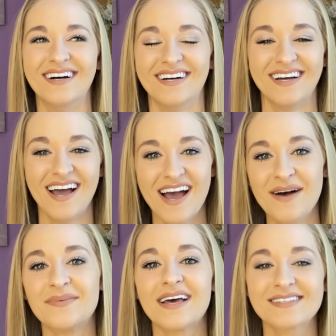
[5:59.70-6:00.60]
but
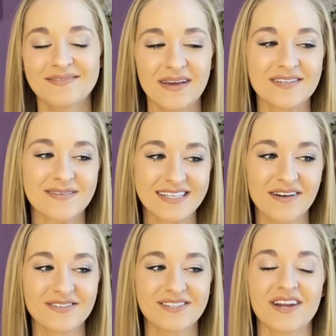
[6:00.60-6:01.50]
that's it makes me
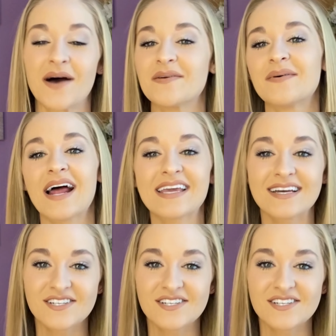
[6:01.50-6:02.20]
sound snobby. But I guess